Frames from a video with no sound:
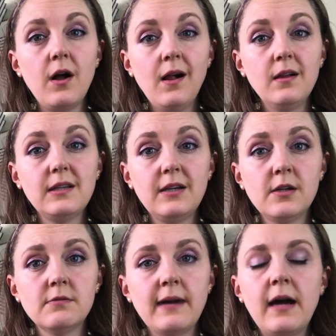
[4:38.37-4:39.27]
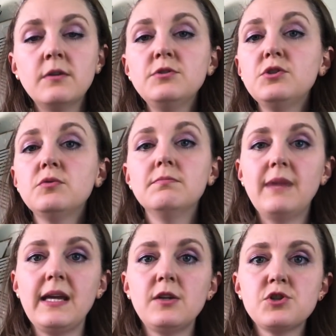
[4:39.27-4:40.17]
all year round, you
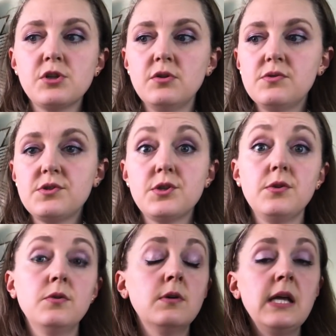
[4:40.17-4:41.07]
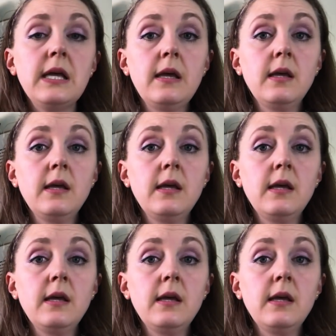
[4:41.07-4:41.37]
may choose to